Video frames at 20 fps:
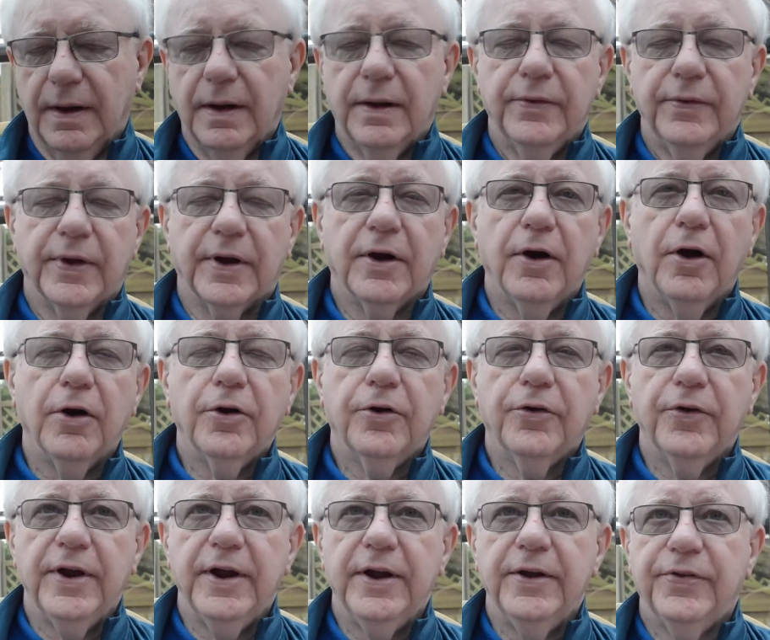
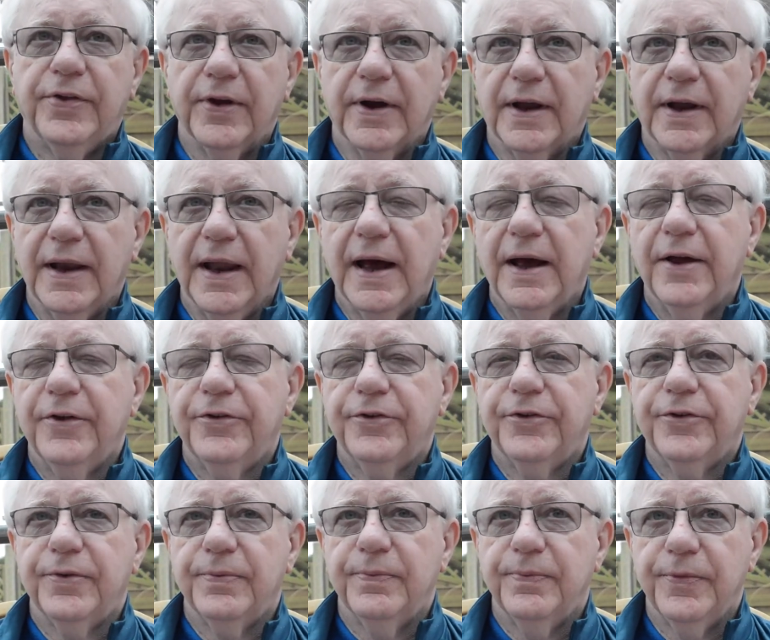concrete, the
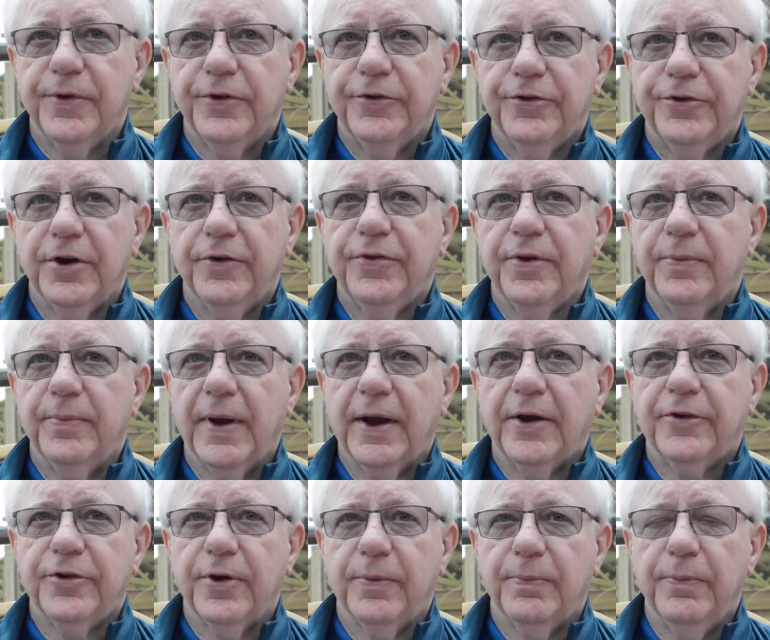glass, the stuff that
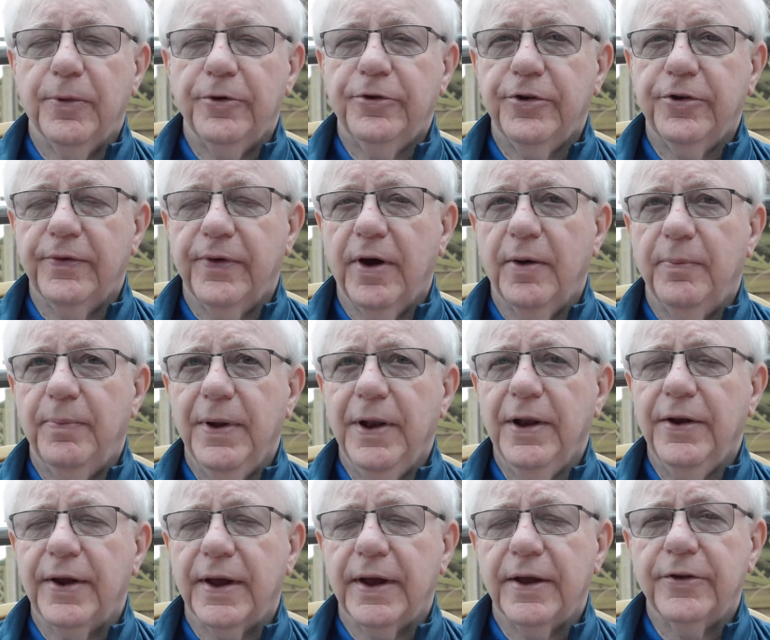makes up much of our
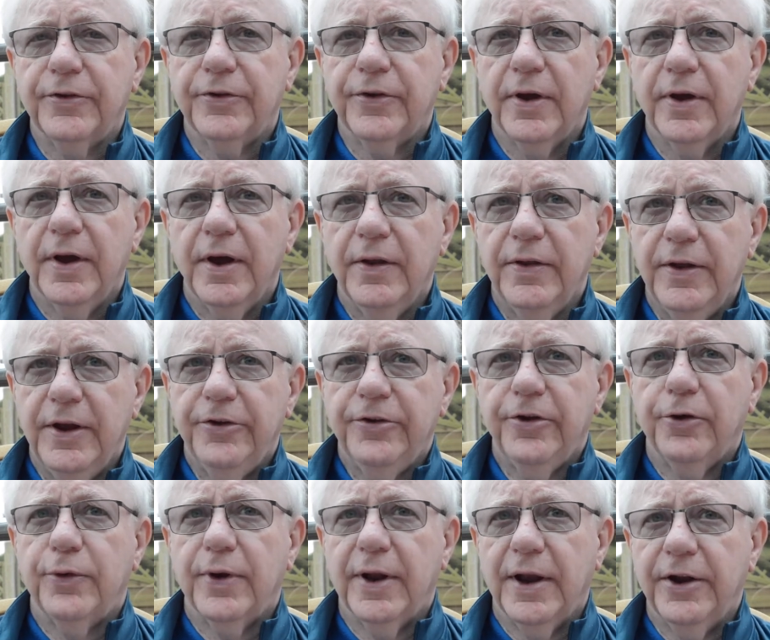buildings, these
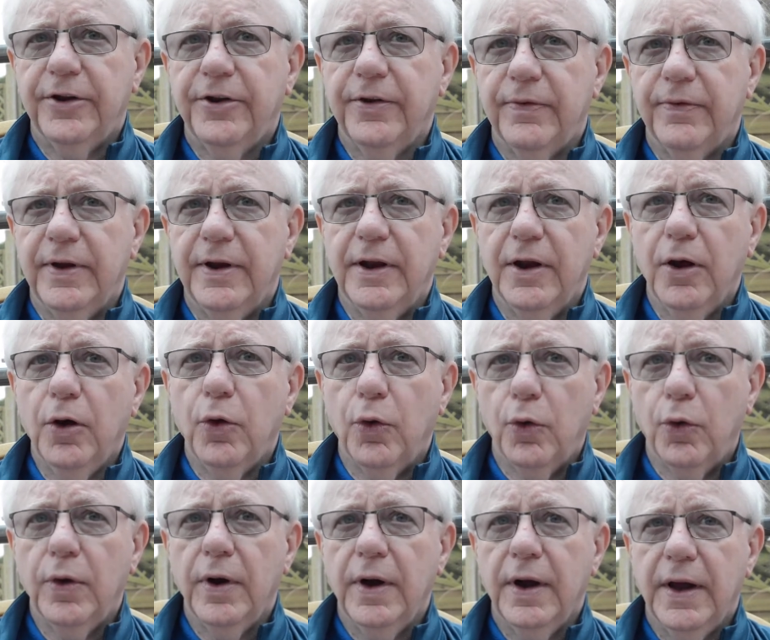are relatively
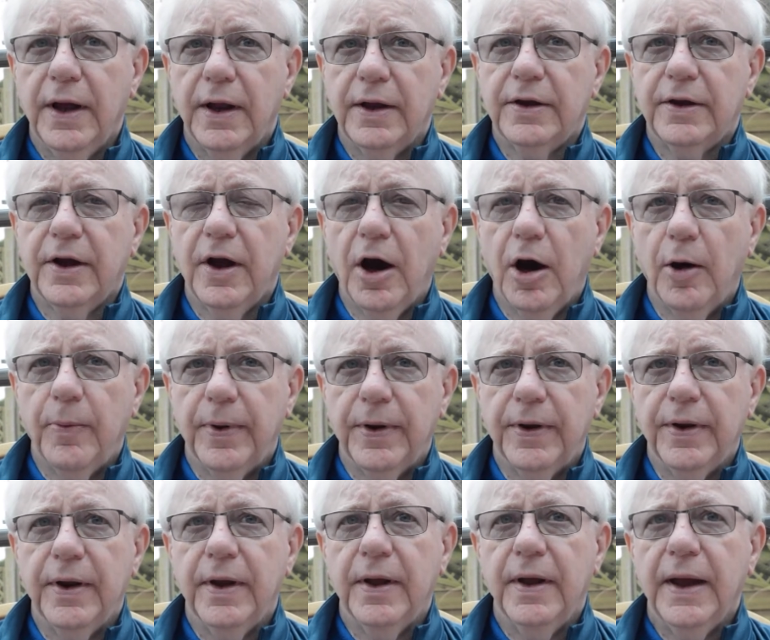low in
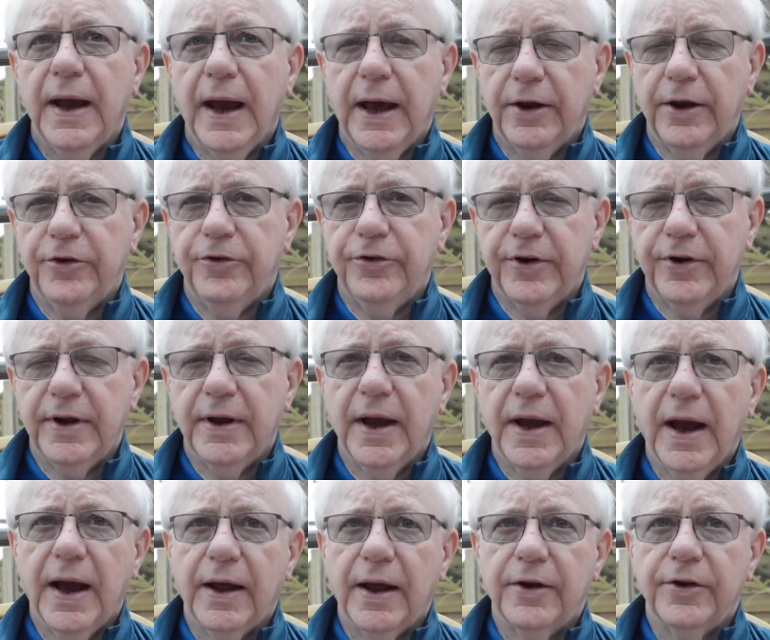carbon, energy
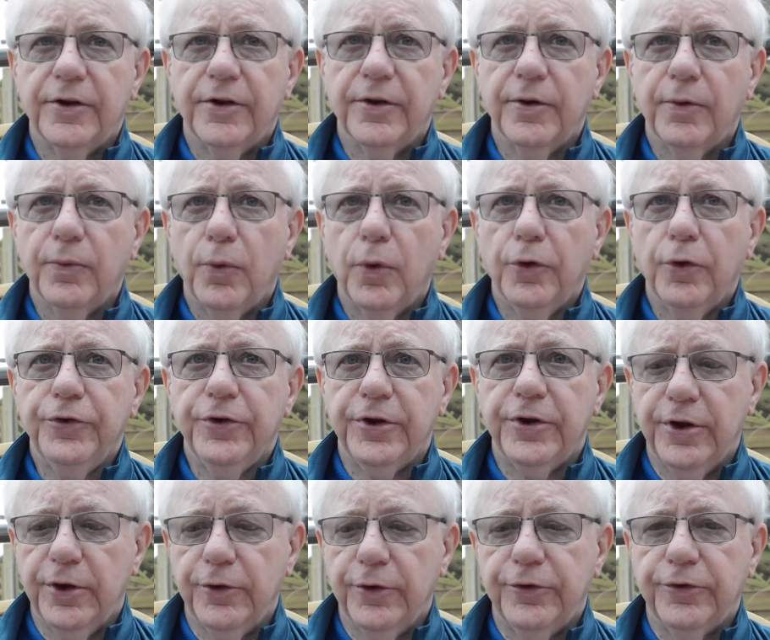and water
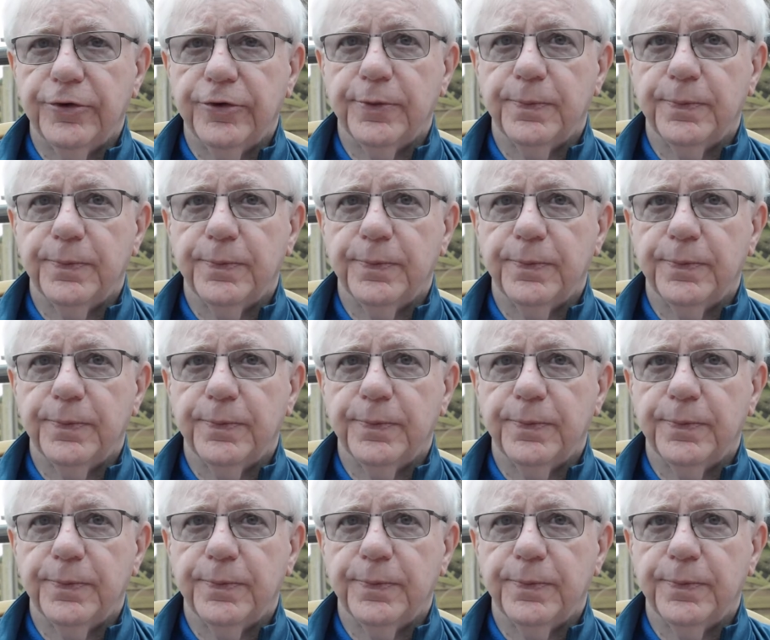use.